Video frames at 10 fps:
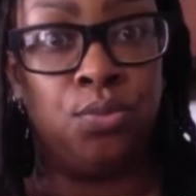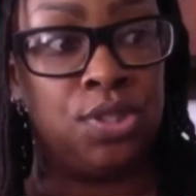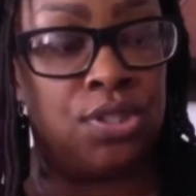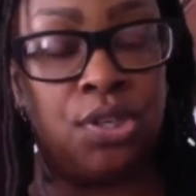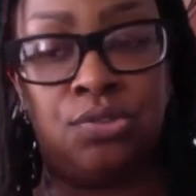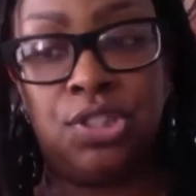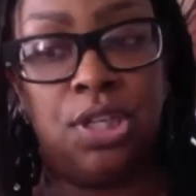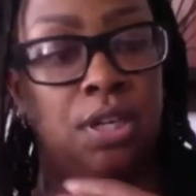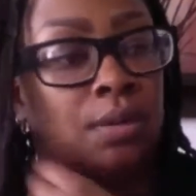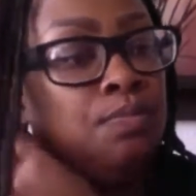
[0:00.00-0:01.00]

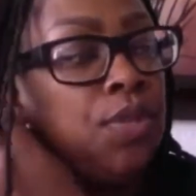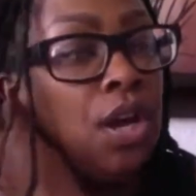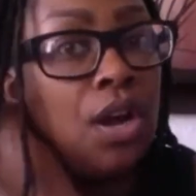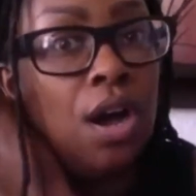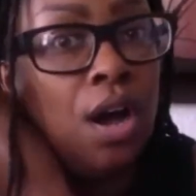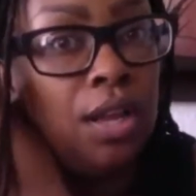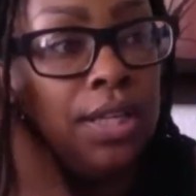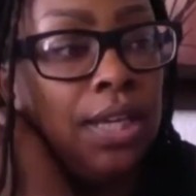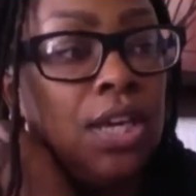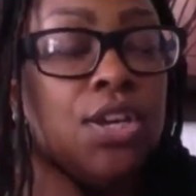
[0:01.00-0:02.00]
researching,
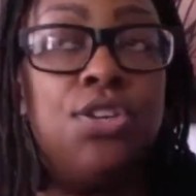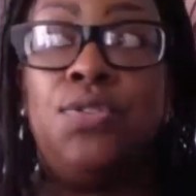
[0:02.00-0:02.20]
calling.